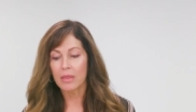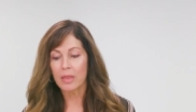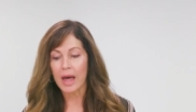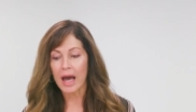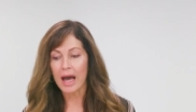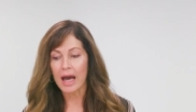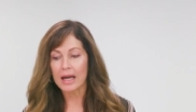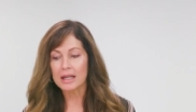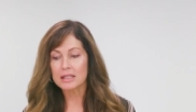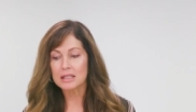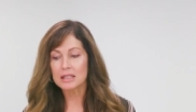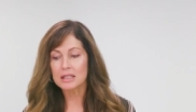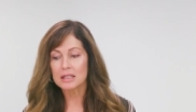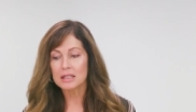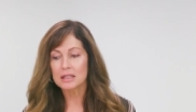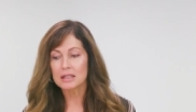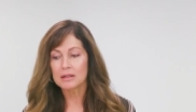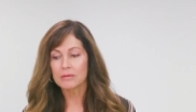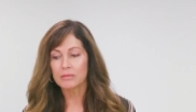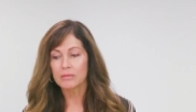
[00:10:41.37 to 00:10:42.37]
that
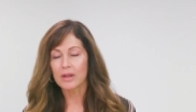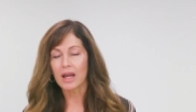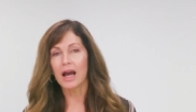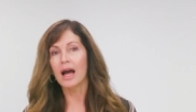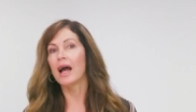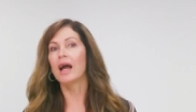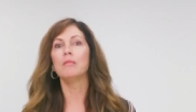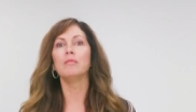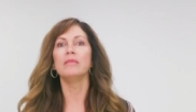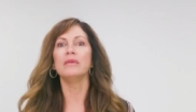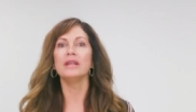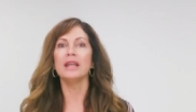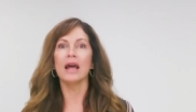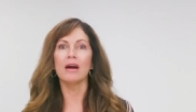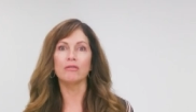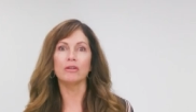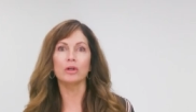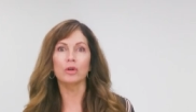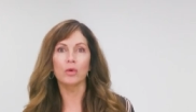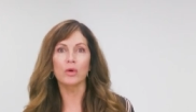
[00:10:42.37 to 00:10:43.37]
I'm
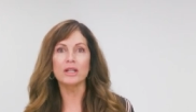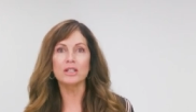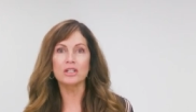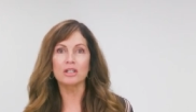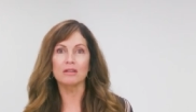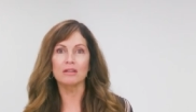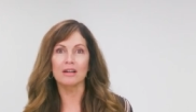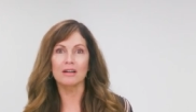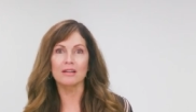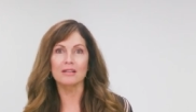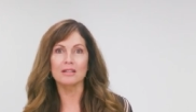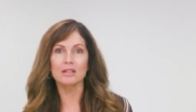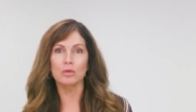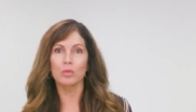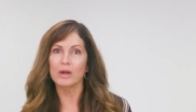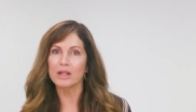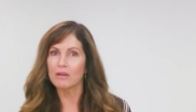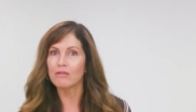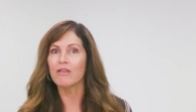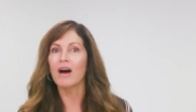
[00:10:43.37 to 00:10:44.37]
never going to look
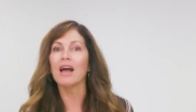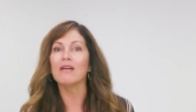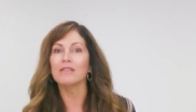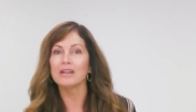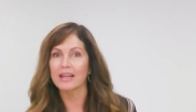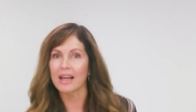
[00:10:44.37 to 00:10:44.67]
25